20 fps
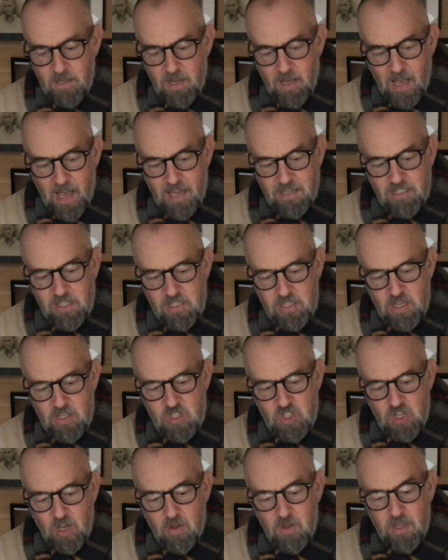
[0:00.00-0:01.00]
As he did
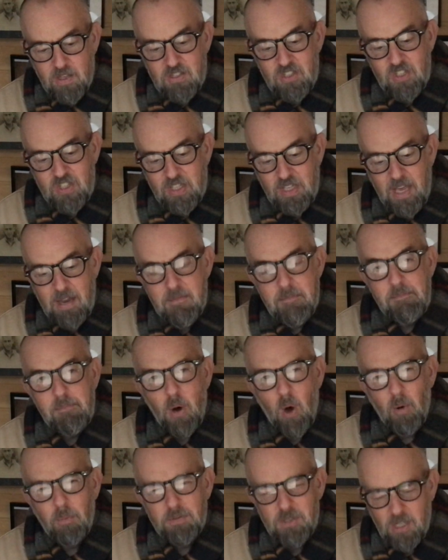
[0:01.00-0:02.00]
so, the skin
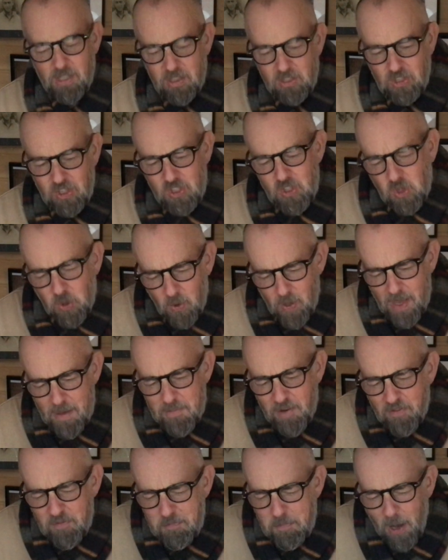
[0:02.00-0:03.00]
popped and a stream
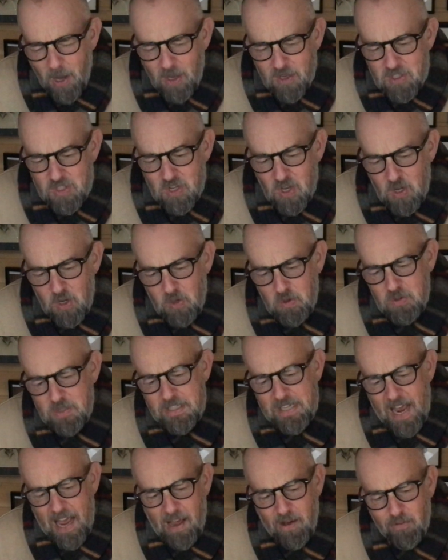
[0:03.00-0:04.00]
of pus oozed
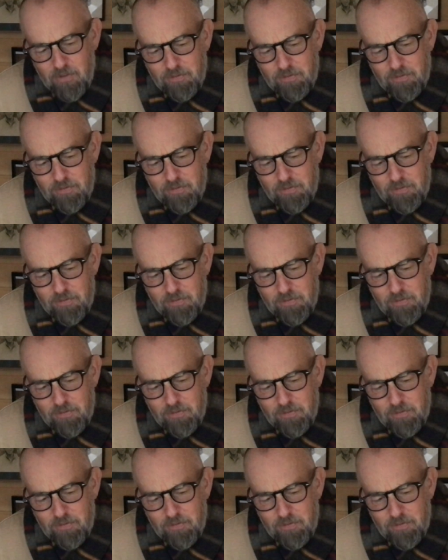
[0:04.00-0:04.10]
out,